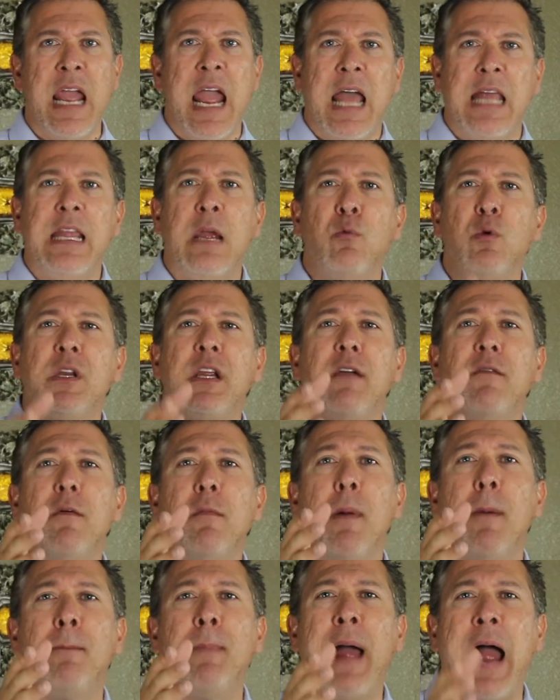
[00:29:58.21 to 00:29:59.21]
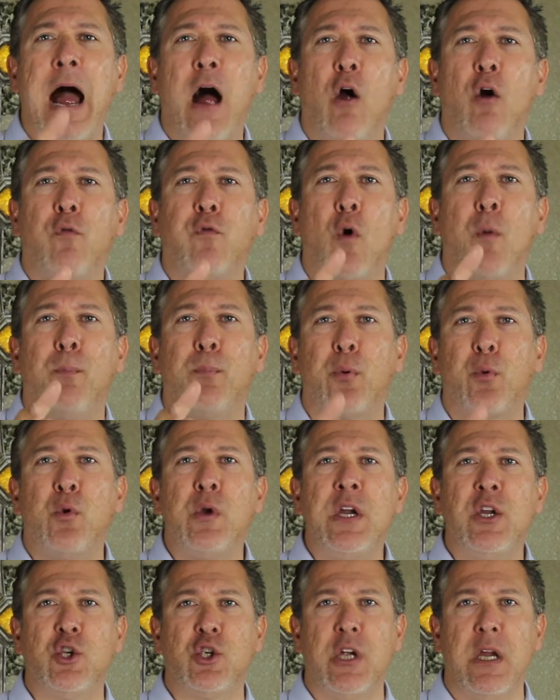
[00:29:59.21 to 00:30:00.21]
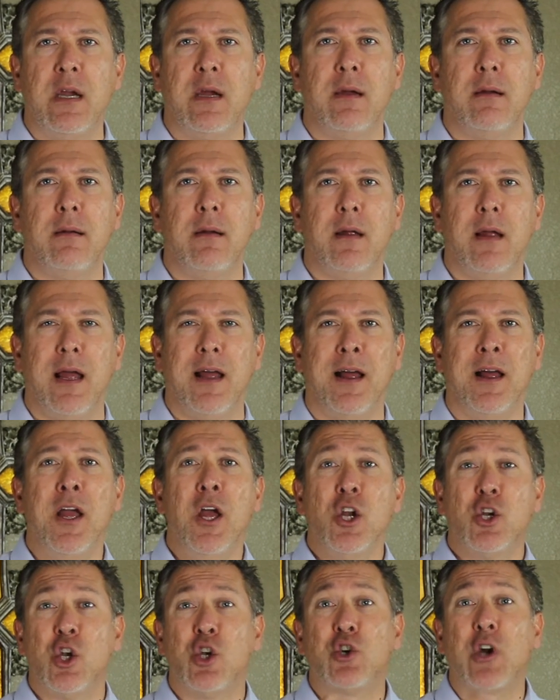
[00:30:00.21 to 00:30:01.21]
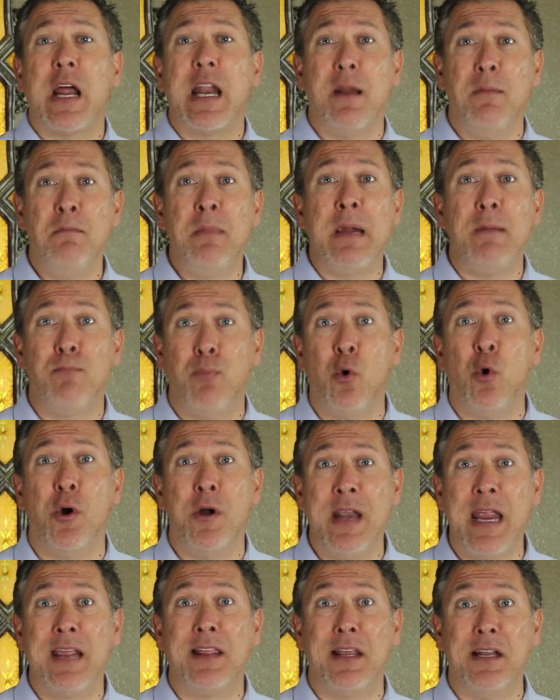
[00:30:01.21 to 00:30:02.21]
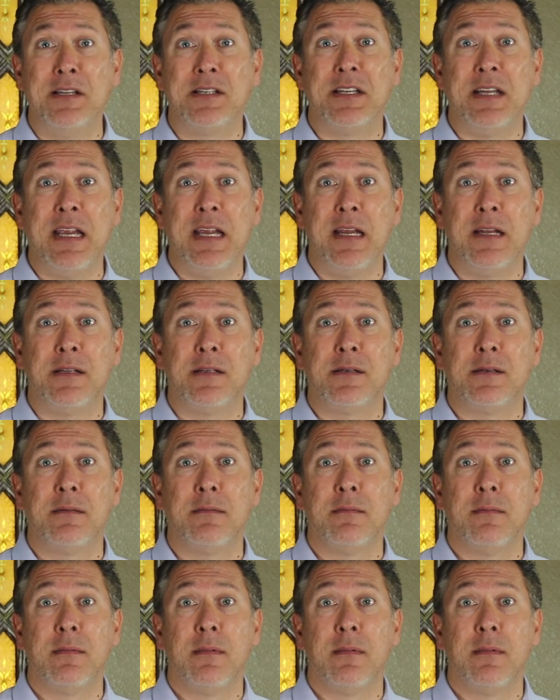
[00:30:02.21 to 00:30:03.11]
And they would give him a powerful preaching uh, to try to meet poor Nathan's needs.